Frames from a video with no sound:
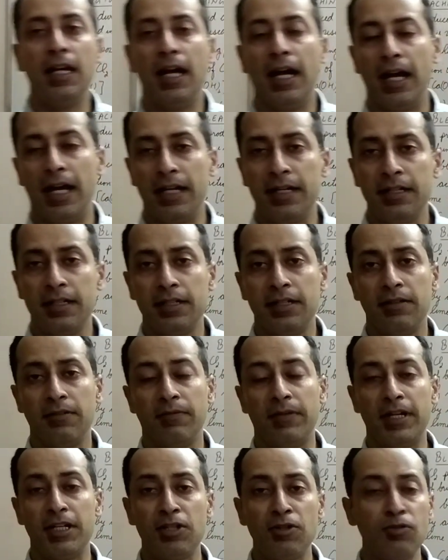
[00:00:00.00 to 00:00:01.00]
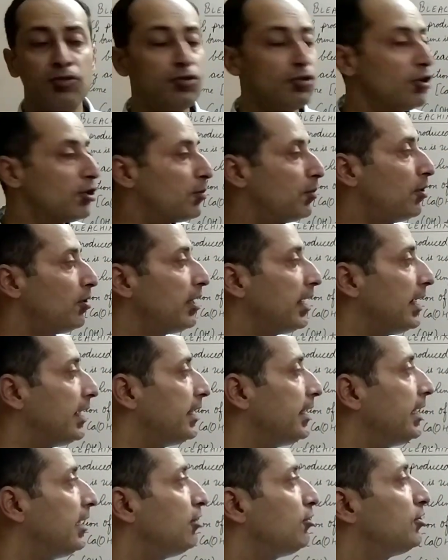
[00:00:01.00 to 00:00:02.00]
And when you talk about
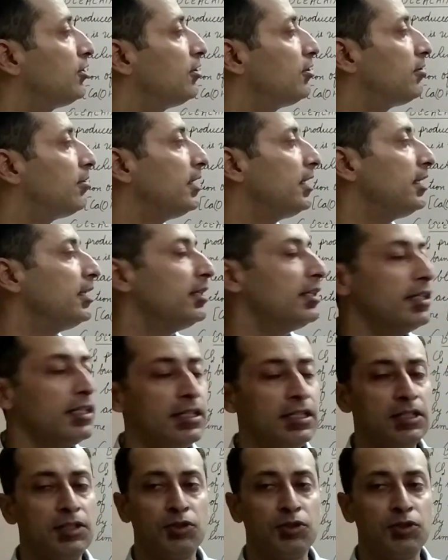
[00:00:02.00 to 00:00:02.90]
NaHCO3,